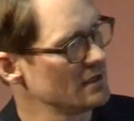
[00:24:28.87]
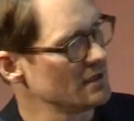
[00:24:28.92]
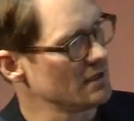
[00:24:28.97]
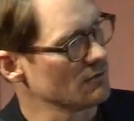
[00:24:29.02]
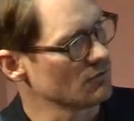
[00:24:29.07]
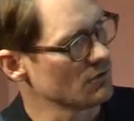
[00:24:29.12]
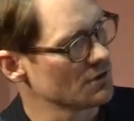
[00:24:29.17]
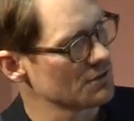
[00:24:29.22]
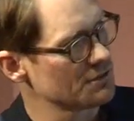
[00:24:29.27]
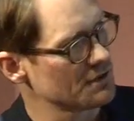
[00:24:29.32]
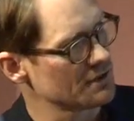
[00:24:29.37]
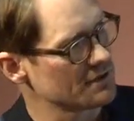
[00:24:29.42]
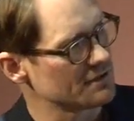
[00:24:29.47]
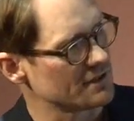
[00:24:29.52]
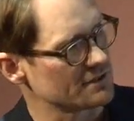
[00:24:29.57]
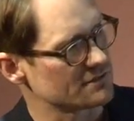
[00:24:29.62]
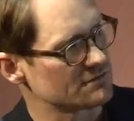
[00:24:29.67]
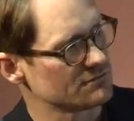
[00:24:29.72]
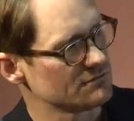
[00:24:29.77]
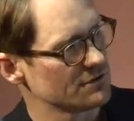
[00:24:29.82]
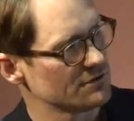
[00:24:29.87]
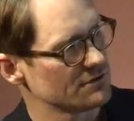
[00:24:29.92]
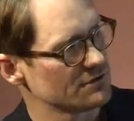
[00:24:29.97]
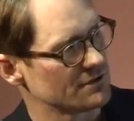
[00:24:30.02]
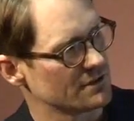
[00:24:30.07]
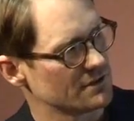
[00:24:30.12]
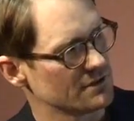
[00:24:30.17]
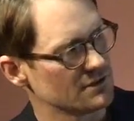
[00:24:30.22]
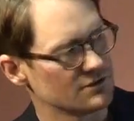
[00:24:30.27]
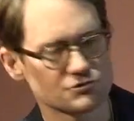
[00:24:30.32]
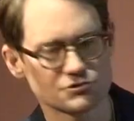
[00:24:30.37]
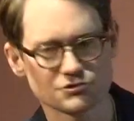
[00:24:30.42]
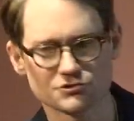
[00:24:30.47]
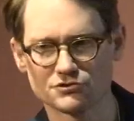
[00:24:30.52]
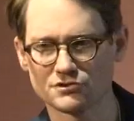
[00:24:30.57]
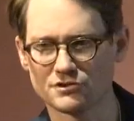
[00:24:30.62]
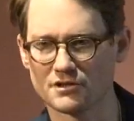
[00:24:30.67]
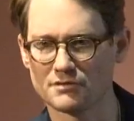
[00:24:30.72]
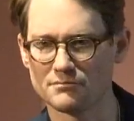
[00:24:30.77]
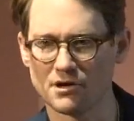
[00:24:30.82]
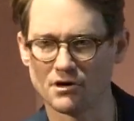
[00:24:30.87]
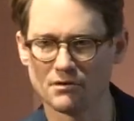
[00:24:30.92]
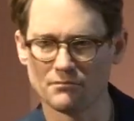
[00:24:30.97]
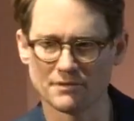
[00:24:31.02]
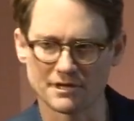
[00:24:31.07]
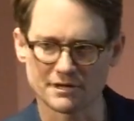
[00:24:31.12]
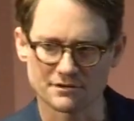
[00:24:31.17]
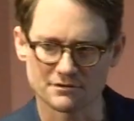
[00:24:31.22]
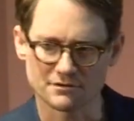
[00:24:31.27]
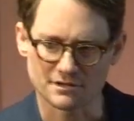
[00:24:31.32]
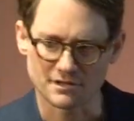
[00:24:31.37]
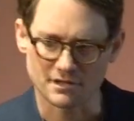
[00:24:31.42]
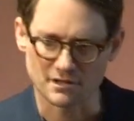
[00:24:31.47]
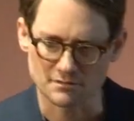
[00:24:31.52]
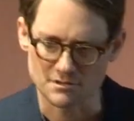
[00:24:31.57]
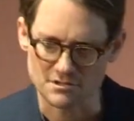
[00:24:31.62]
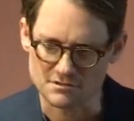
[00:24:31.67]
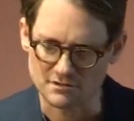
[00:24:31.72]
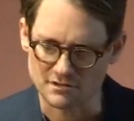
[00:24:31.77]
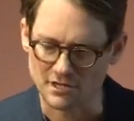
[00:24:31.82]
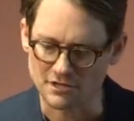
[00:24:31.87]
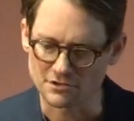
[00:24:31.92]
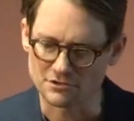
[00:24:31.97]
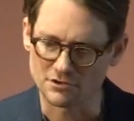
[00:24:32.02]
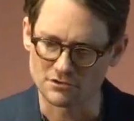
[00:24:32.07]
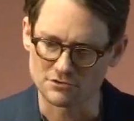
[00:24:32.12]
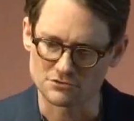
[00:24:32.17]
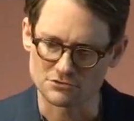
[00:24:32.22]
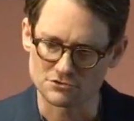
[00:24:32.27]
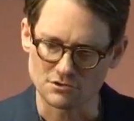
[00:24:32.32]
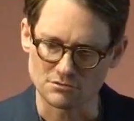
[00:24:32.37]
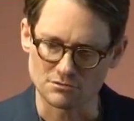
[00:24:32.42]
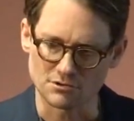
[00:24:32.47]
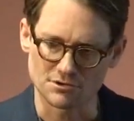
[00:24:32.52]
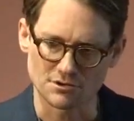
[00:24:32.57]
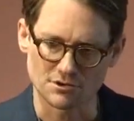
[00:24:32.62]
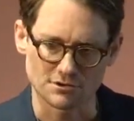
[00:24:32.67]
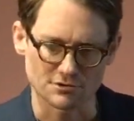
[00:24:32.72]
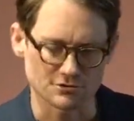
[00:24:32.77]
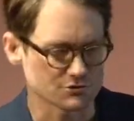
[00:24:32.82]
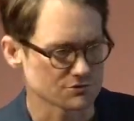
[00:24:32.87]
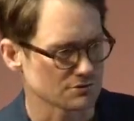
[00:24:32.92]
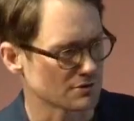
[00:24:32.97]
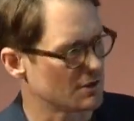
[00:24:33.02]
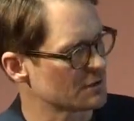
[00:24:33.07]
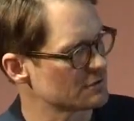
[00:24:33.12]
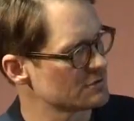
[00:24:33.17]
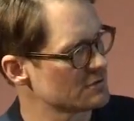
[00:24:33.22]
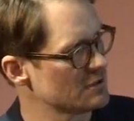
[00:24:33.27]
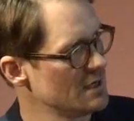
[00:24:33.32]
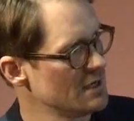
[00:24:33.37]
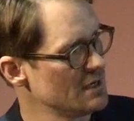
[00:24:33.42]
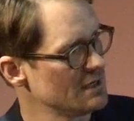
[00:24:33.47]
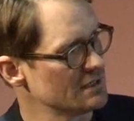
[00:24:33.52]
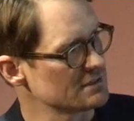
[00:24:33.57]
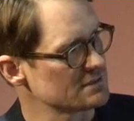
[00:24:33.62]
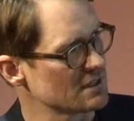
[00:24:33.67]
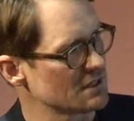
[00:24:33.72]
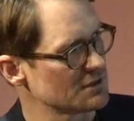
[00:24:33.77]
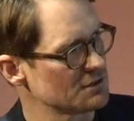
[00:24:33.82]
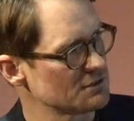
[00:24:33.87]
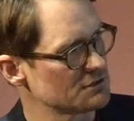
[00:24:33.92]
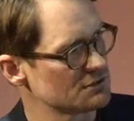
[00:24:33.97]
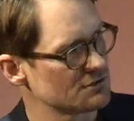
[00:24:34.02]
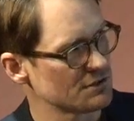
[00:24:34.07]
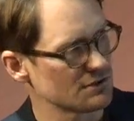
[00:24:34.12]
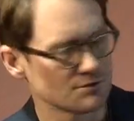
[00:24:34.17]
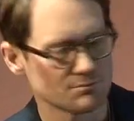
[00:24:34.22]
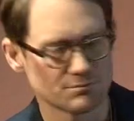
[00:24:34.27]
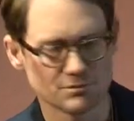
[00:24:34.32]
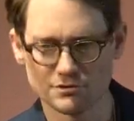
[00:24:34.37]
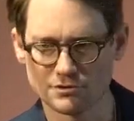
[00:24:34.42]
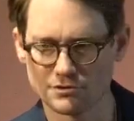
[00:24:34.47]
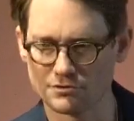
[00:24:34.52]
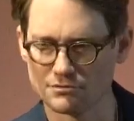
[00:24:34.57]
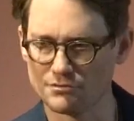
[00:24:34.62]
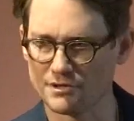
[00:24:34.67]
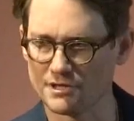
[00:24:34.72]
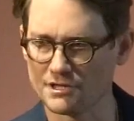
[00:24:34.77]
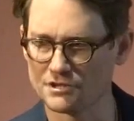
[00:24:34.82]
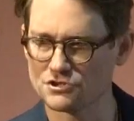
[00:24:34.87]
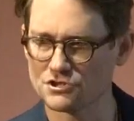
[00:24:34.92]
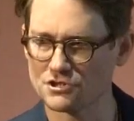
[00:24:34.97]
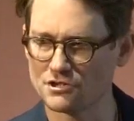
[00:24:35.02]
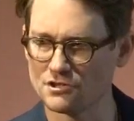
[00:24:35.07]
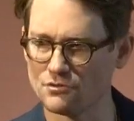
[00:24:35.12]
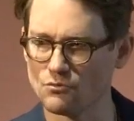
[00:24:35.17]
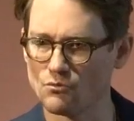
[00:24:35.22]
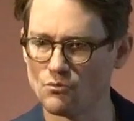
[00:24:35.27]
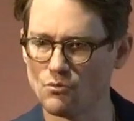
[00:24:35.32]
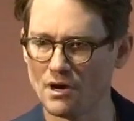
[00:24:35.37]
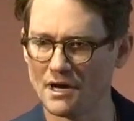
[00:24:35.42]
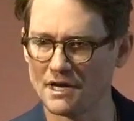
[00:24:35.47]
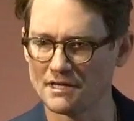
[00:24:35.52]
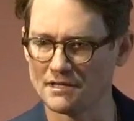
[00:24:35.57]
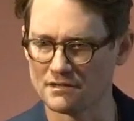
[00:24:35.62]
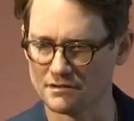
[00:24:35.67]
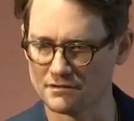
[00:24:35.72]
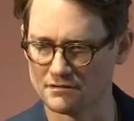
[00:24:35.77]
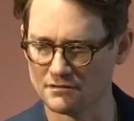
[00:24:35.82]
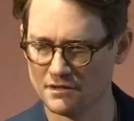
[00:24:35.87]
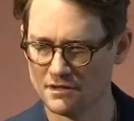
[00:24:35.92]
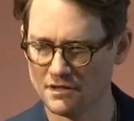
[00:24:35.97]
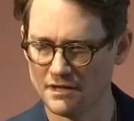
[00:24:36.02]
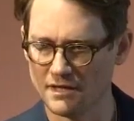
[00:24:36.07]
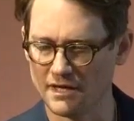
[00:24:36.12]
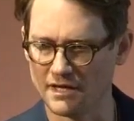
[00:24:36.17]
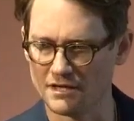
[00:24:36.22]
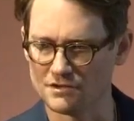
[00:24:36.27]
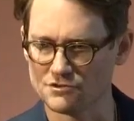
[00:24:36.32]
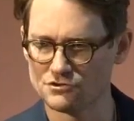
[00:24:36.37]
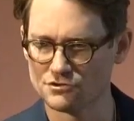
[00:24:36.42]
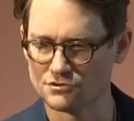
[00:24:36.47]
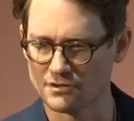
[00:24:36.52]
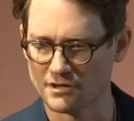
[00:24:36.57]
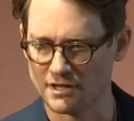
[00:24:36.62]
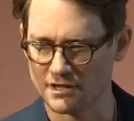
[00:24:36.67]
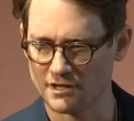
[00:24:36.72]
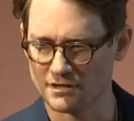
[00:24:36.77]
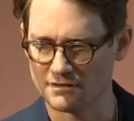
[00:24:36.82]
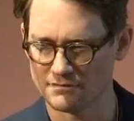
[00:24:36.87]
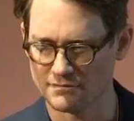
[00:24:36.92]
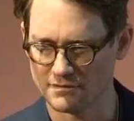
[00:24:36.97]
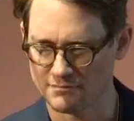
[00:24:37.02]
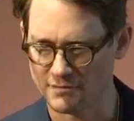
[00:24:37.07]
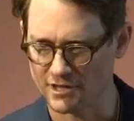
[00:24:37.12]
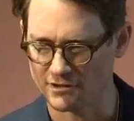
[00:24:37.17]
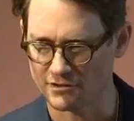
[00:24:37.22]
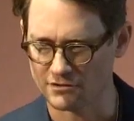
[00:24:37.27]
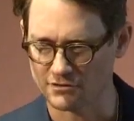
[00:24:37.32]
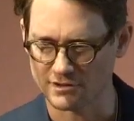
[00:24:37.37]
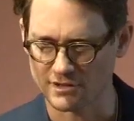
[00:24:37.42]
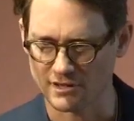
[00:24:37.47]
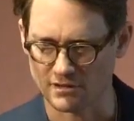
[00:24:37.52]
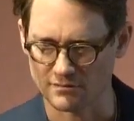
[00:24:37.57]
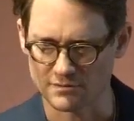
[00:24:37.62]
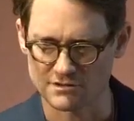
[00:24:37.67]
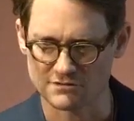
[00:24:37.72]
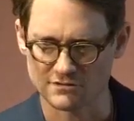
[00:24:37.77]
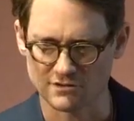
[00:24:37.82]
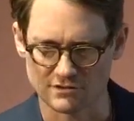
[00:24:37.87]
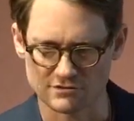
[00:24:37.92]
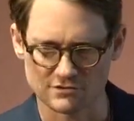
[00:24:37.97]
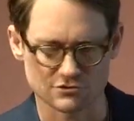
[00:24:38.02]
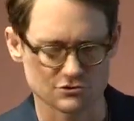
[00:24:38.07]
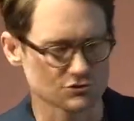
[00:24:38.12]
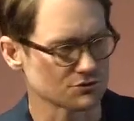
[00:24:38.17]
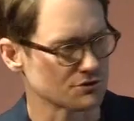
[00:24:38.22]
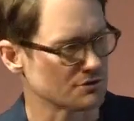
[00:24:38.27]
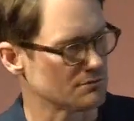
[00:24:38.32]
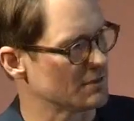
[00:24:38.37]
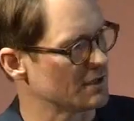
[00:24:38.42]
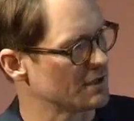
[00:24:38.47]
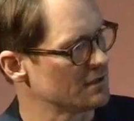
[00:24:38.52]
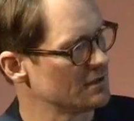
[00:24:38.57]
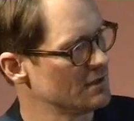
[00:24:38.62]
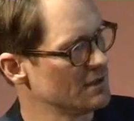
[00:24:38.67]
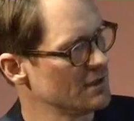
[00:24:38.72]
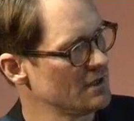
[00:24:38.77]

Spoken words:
And one thing that's very interesting about medical cannabis, and I don't see with other drugs, is that this therapeutic range can widen as you're on medical cannabis as a treatment.